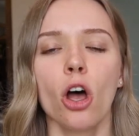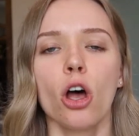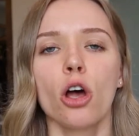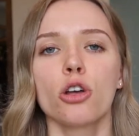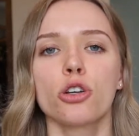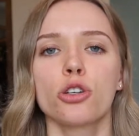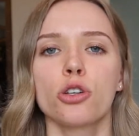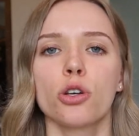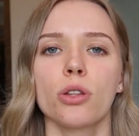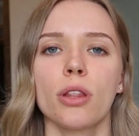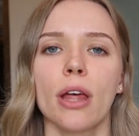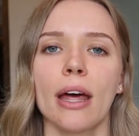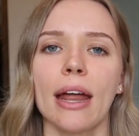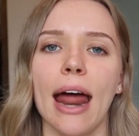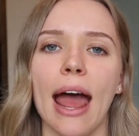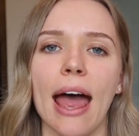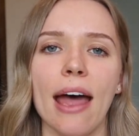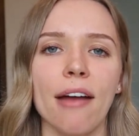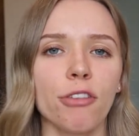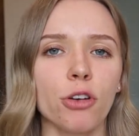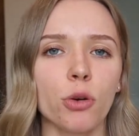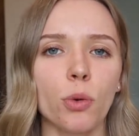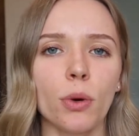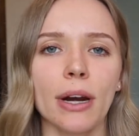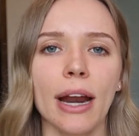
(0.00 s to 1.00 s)
so that
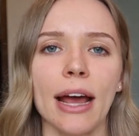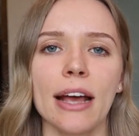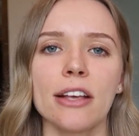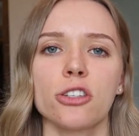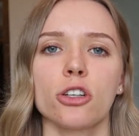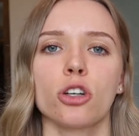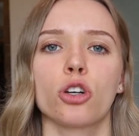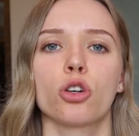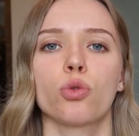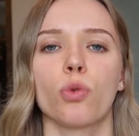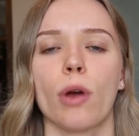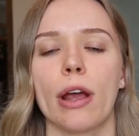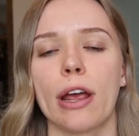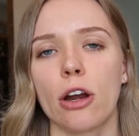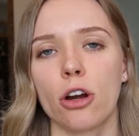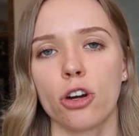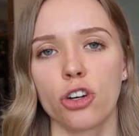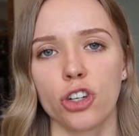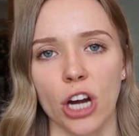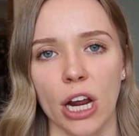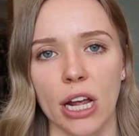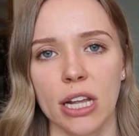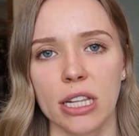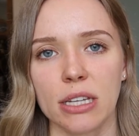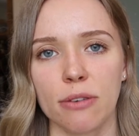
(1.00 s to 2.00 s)
everyone has a greater
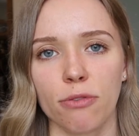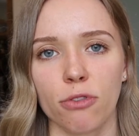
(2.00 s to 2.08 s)
chance